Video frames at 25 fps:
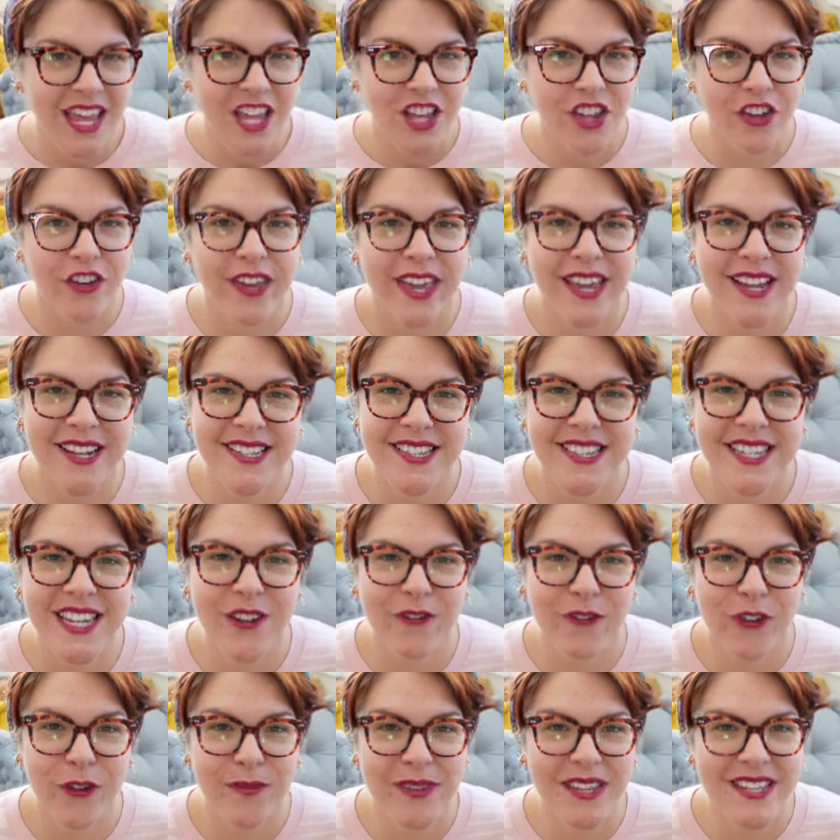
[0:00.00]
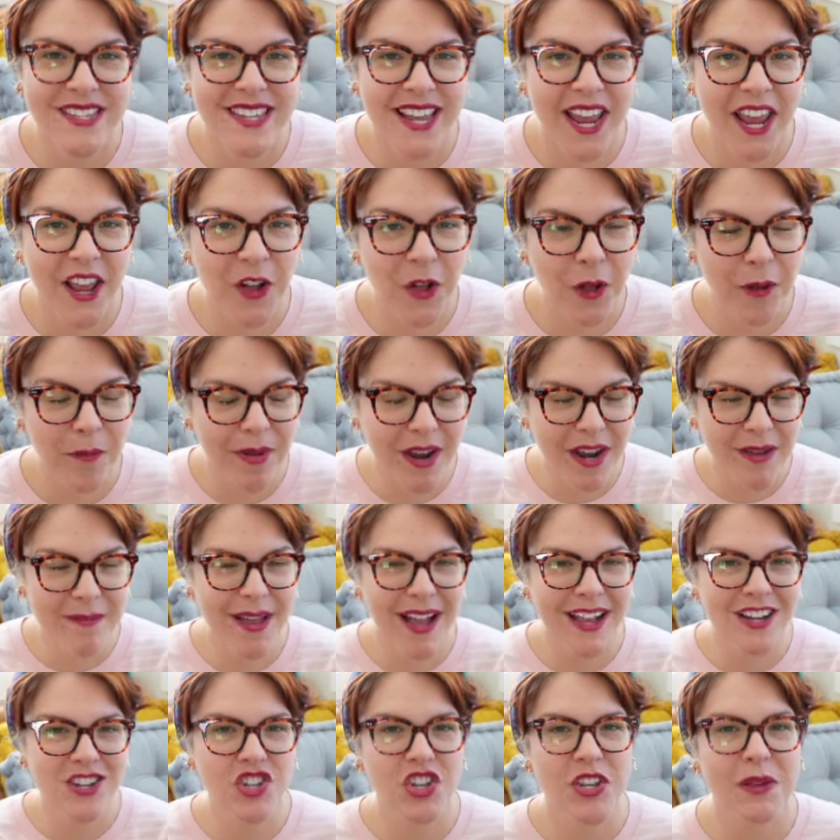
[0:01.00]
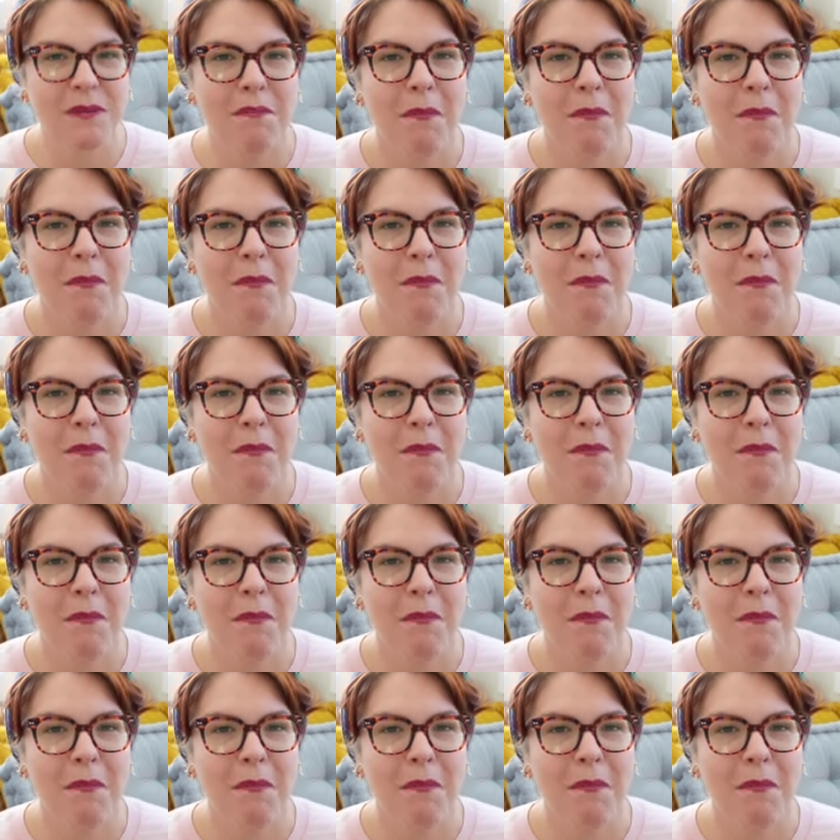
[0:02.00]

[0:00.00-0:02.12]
You can't see it from this angle, but I'm actually